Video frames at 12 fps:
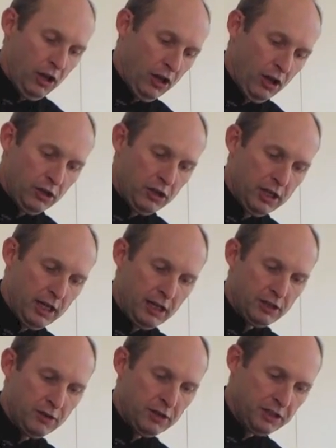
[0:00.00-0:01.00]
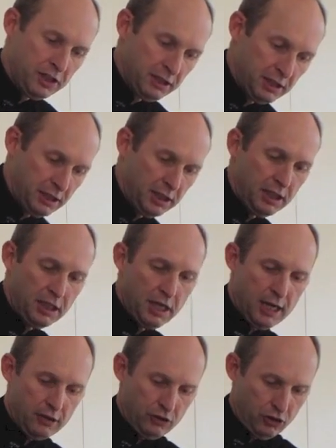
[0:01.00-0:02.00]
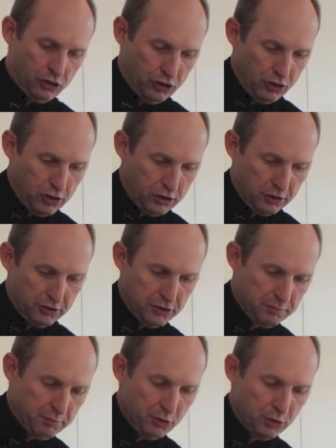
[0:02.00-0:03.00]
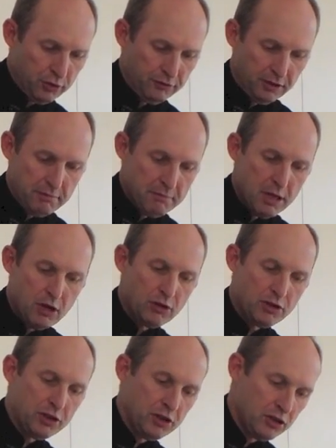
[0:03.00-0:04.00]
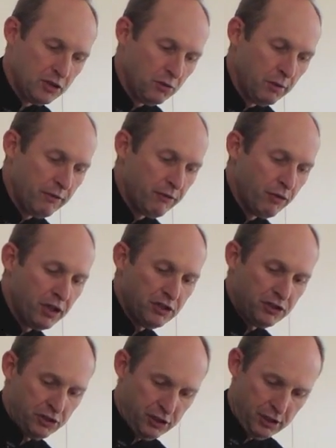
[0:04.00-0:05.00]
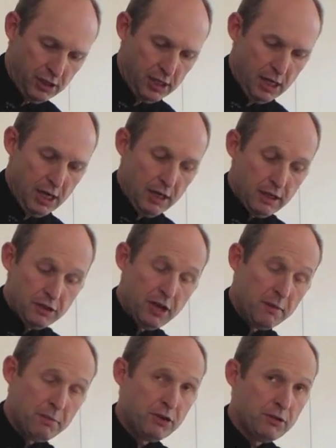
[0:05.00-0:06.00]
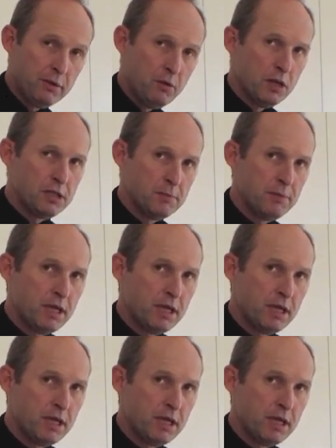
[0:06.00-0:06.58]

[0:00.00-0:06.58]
Okay, so as you can see, our chocolate is beautifully melted. We've reached the temperature we want it to